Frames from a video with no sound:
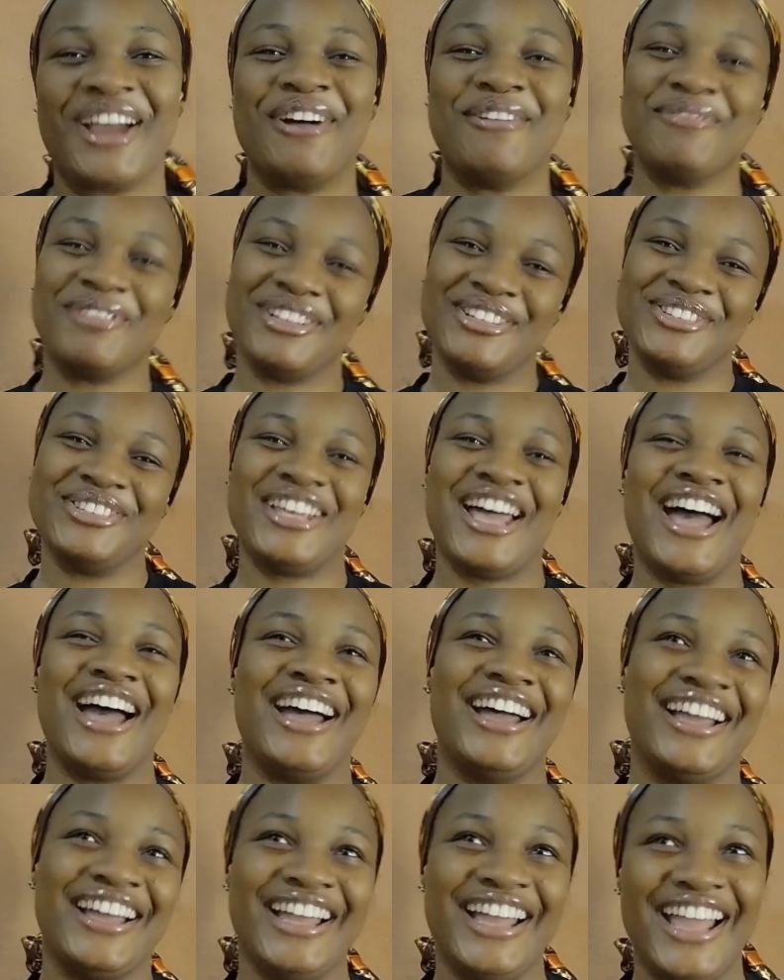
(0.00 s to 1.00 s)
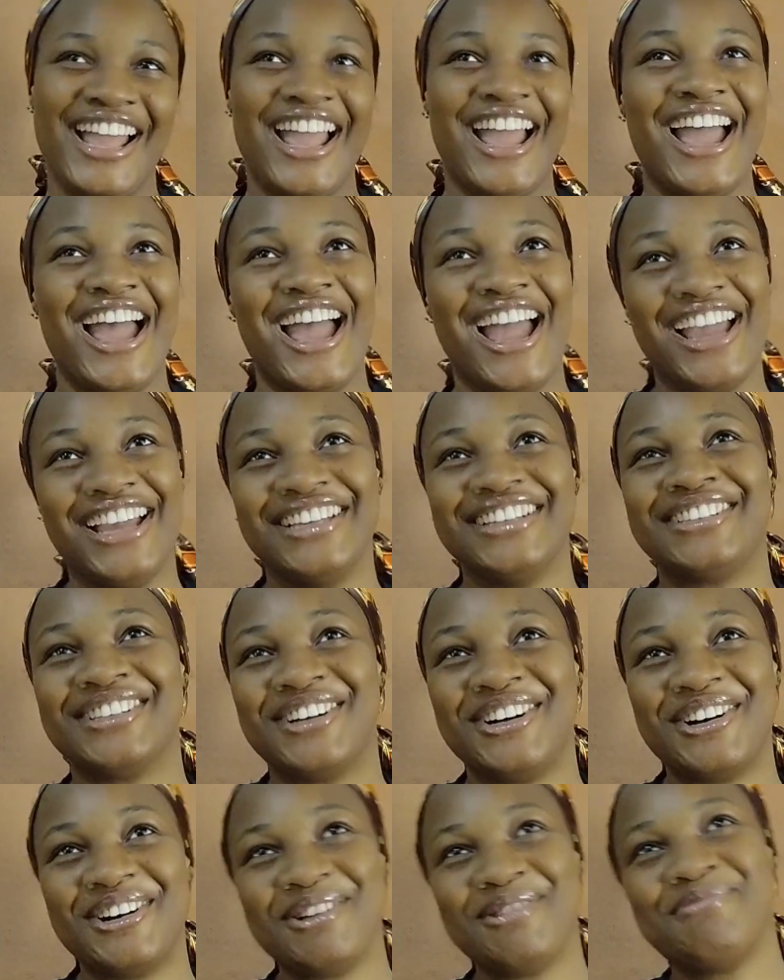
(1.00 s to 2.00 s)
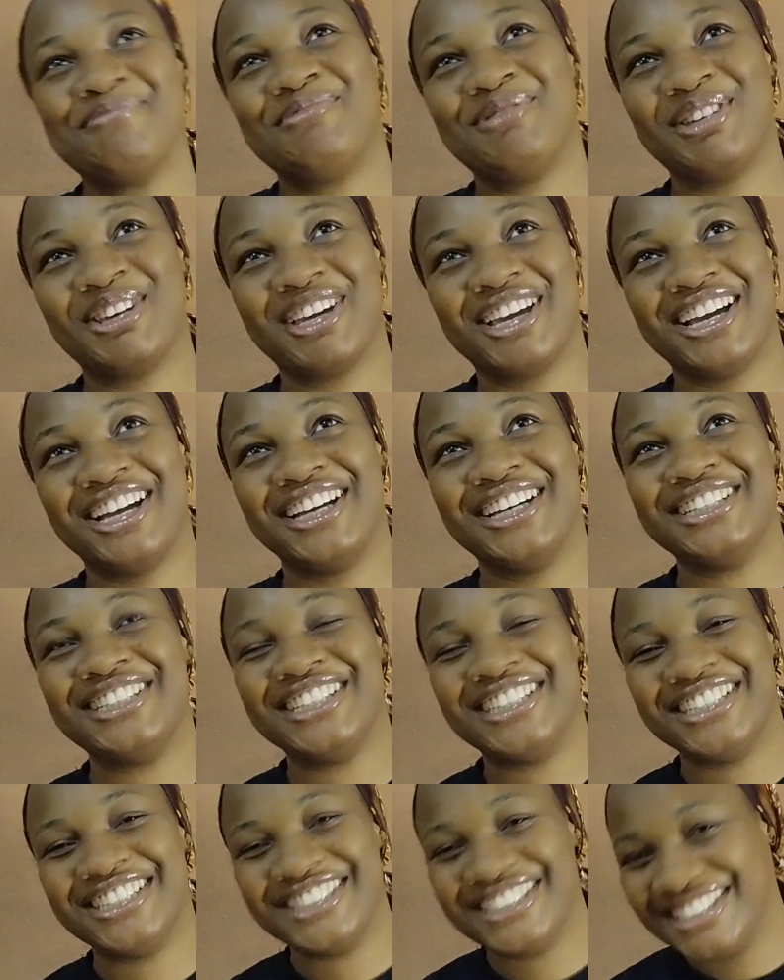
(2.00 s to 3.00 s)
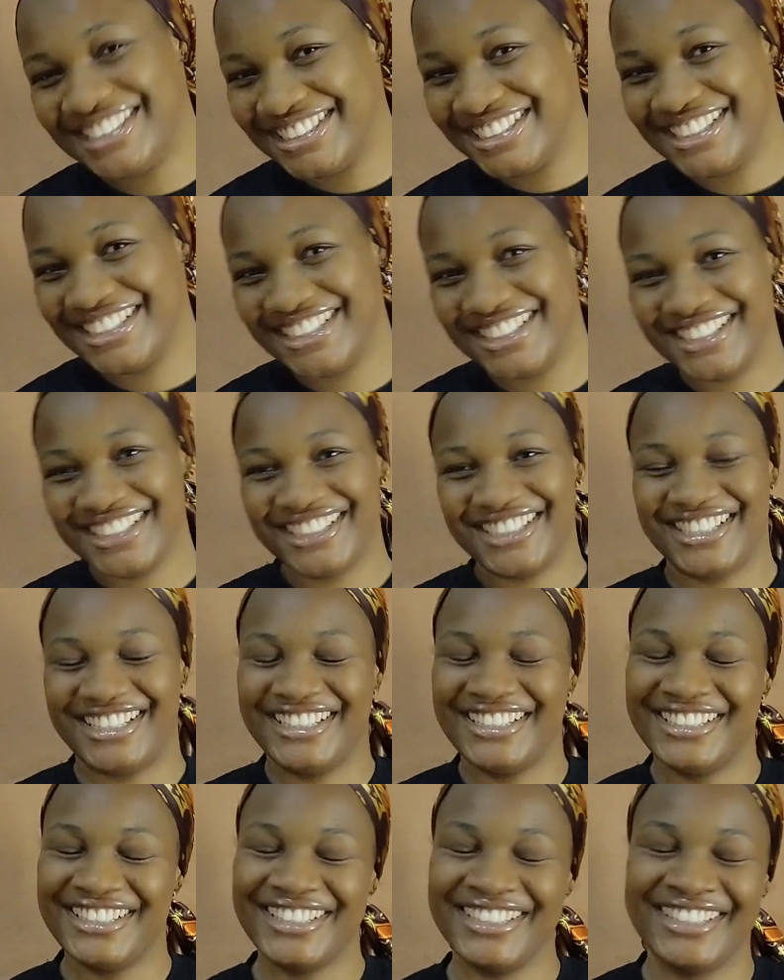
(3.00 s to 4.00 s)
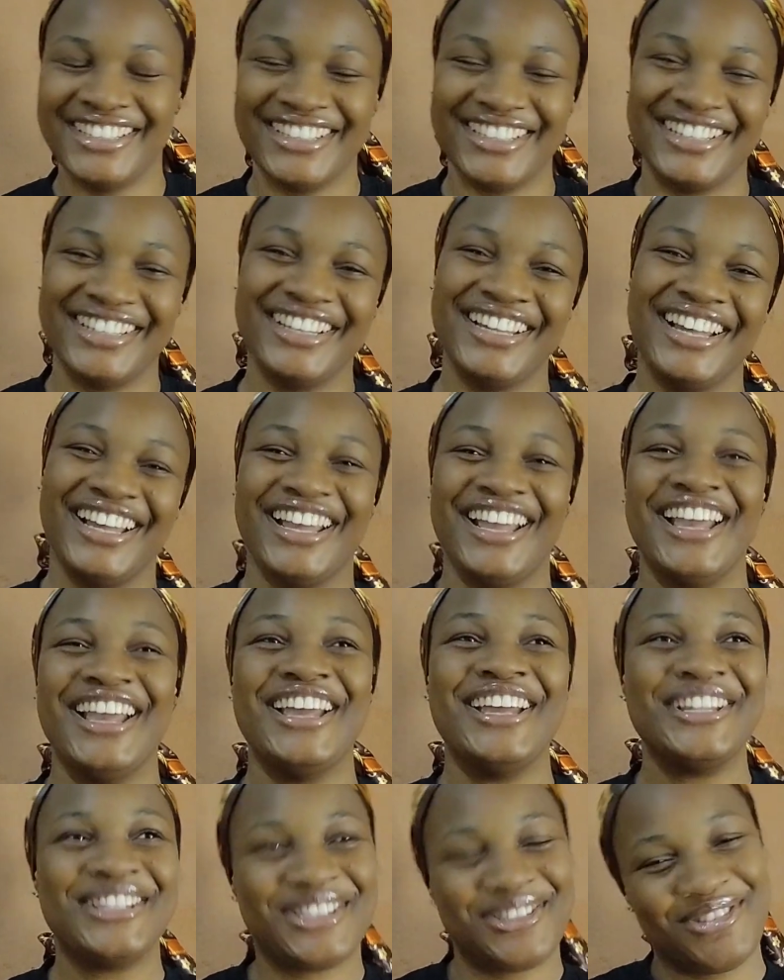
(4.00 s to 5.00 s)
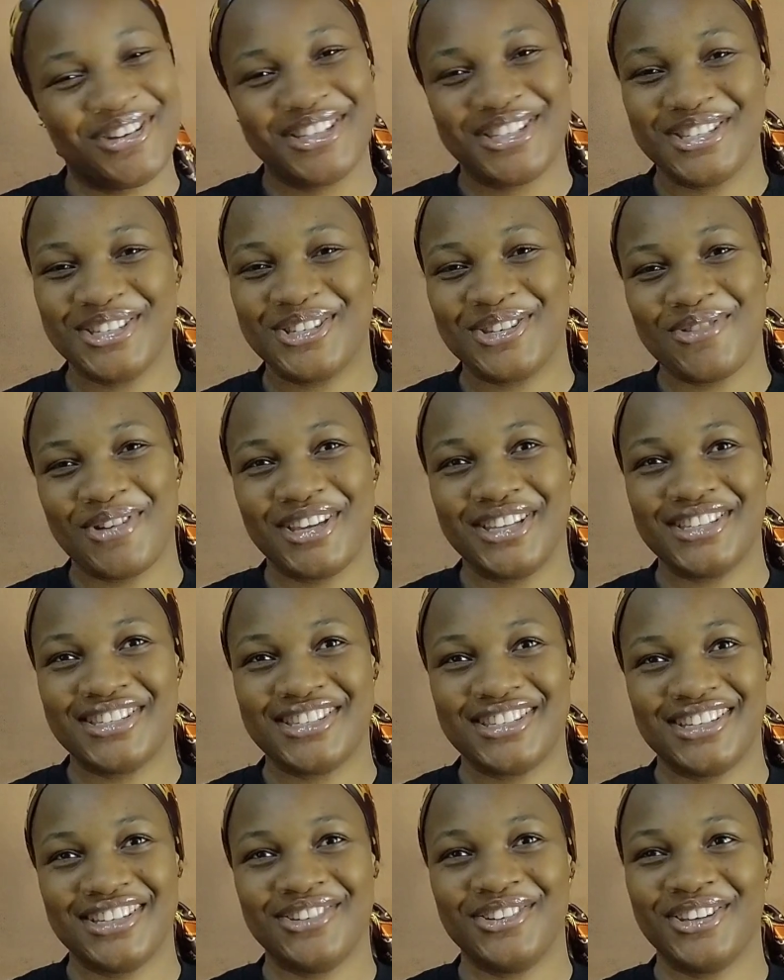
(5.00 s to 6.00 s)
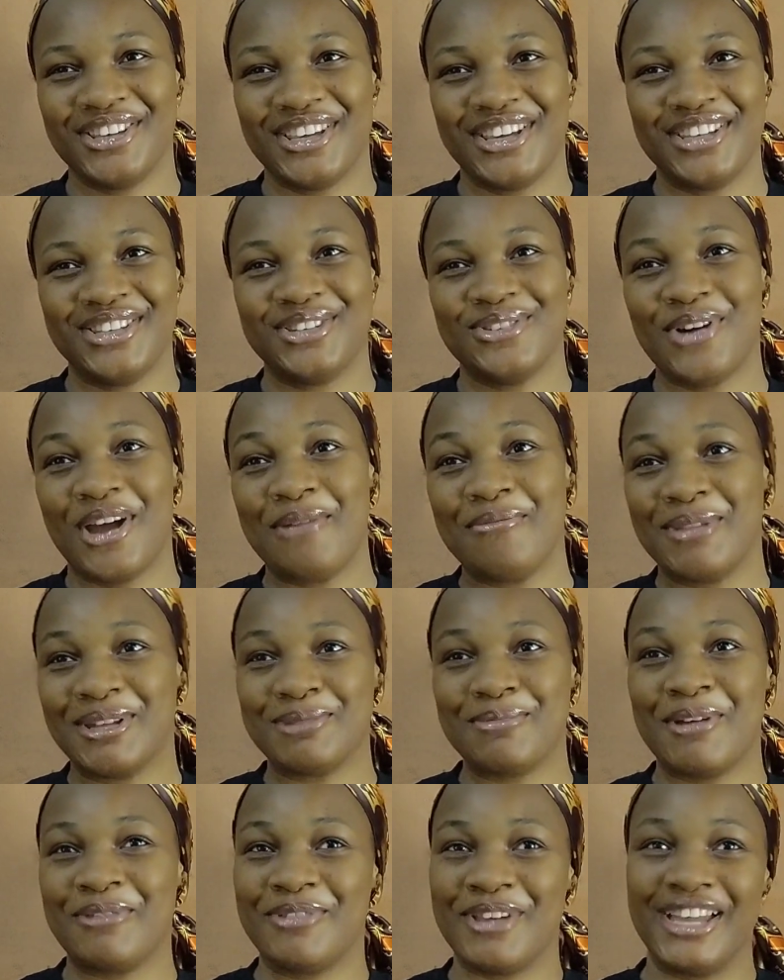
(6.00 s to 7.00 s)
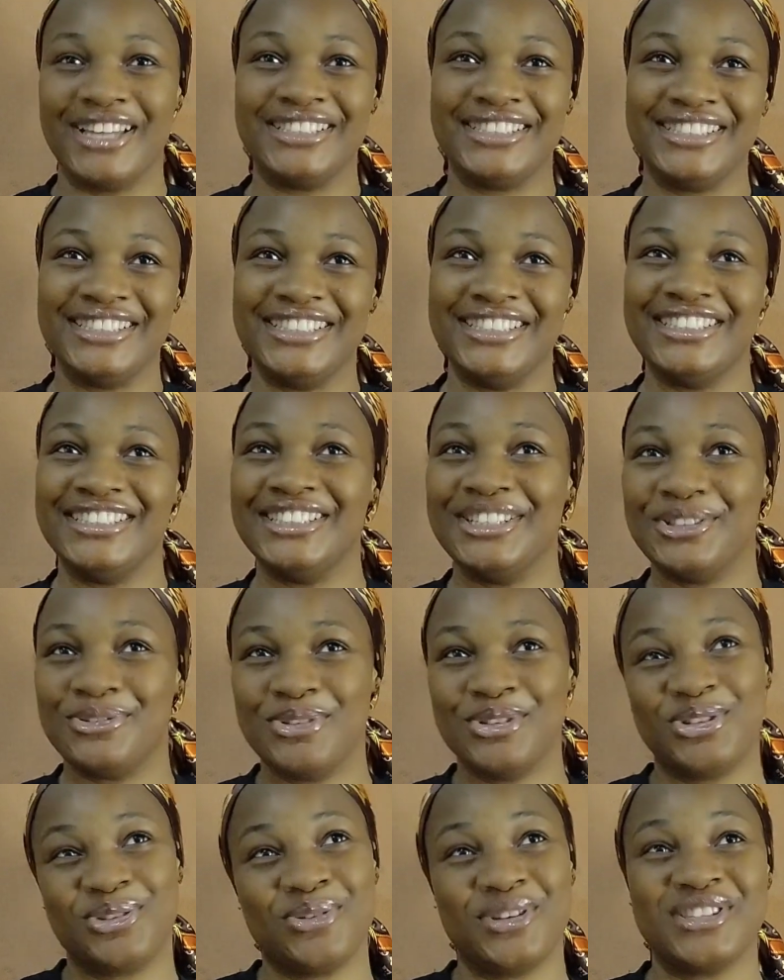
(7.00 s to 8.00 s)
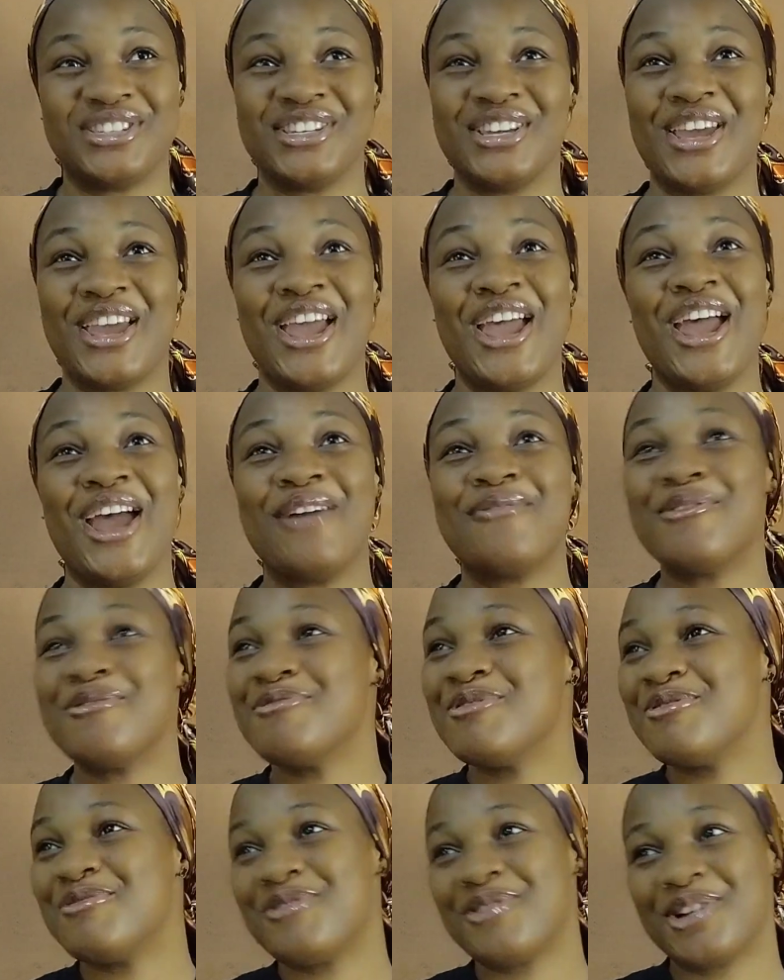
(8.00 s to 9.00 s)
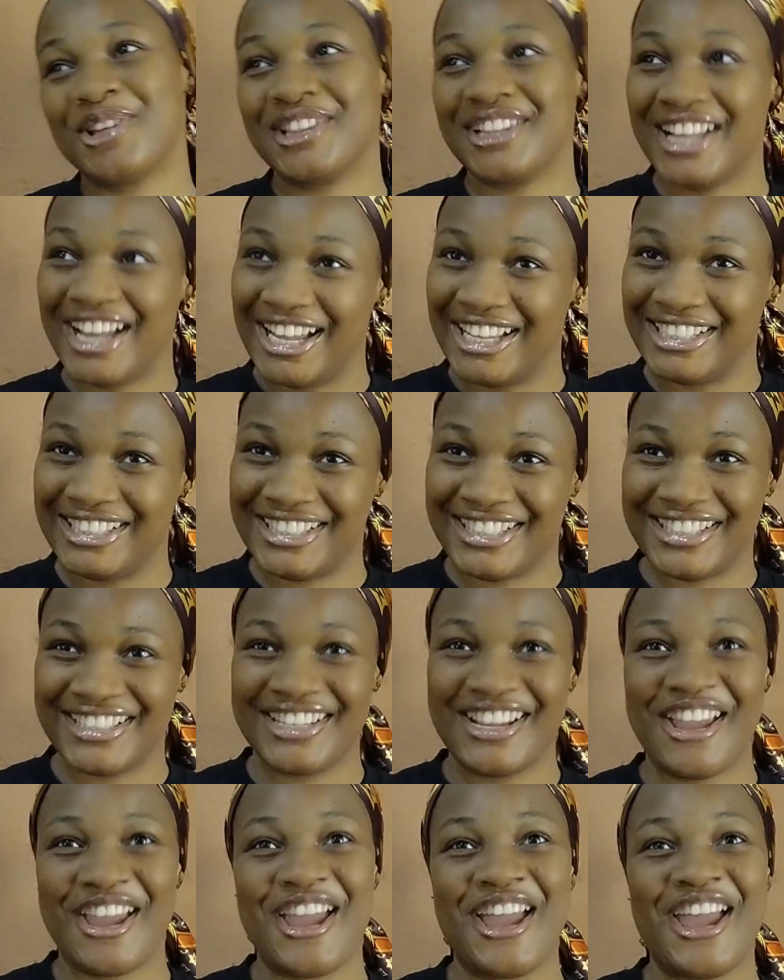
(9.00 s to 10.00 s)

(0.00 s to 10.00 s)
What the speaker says: come closer. It all began in the year 2020. Okay, so I met my fiance in the year 2020, but before that